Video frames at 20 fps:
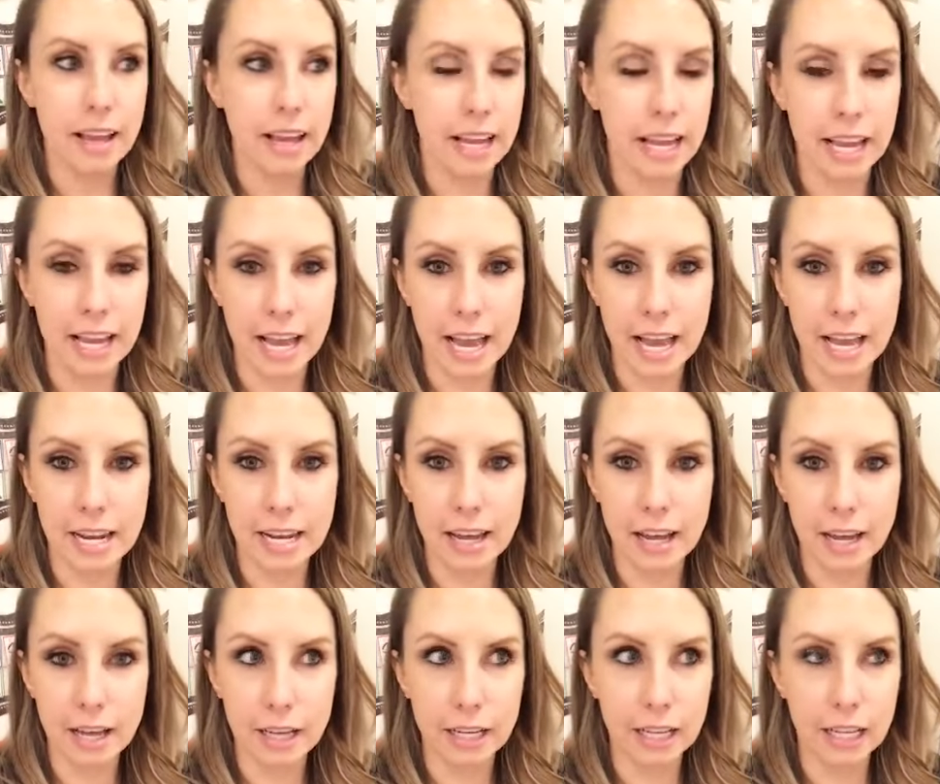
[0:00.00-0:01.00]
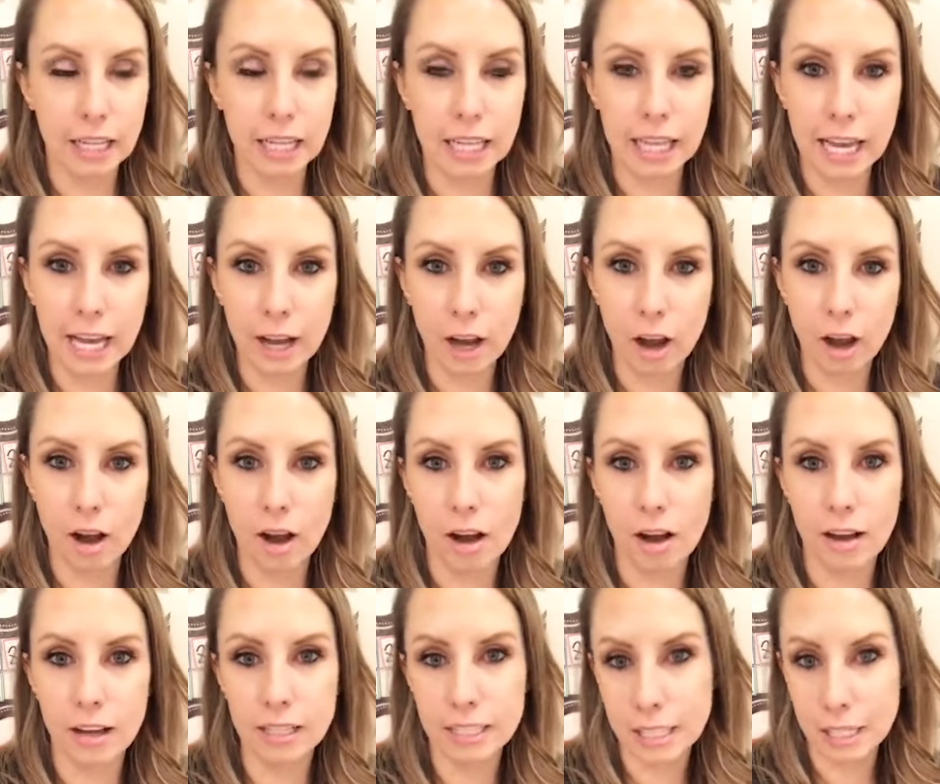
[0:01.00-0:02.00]
and click
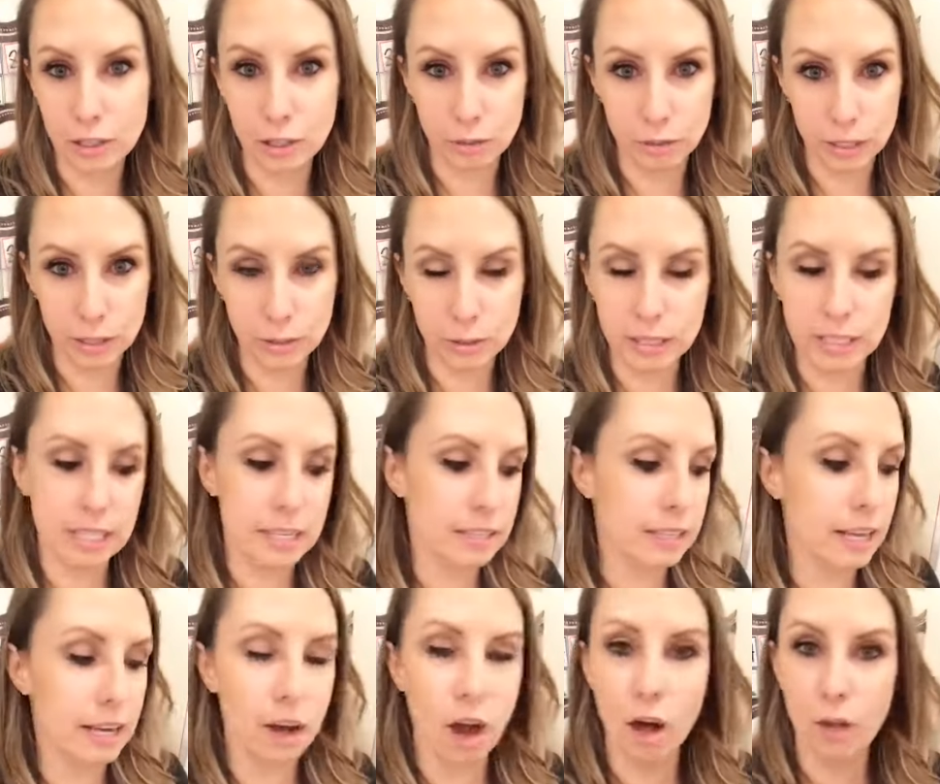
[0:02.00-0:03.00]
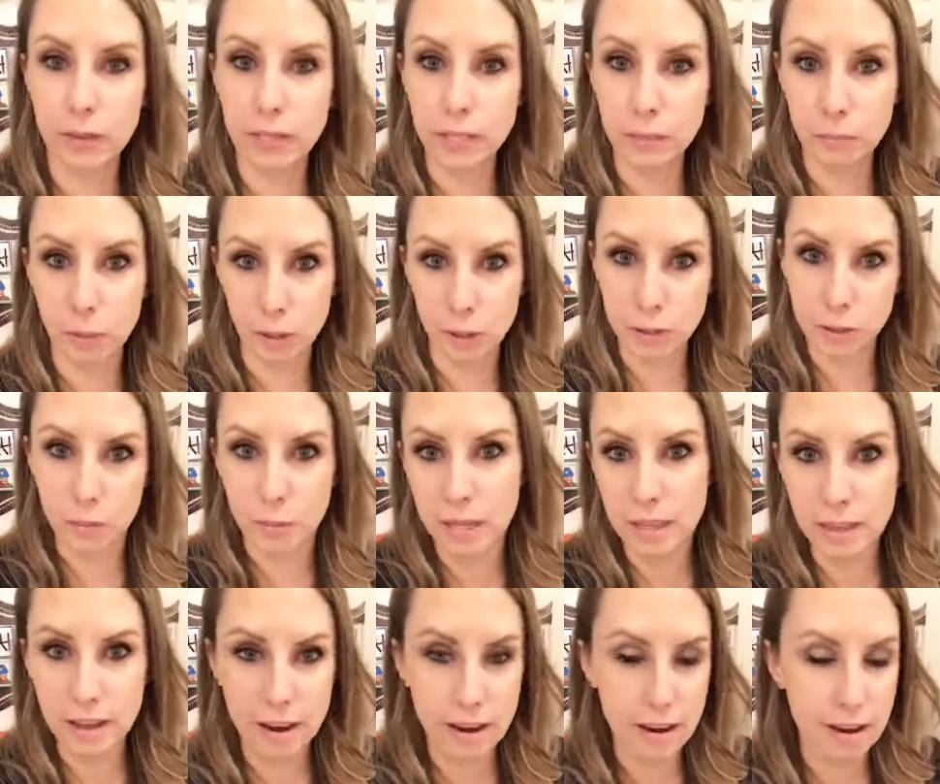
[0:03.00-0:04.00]
on teacher resources and all these books will
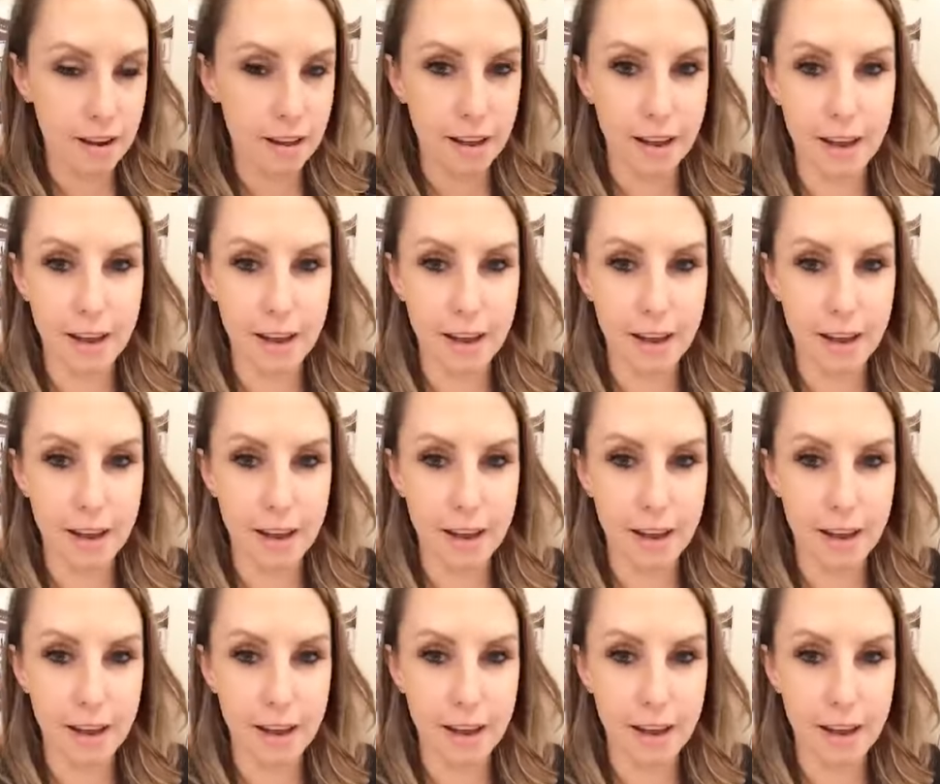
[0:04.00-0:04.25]
be there.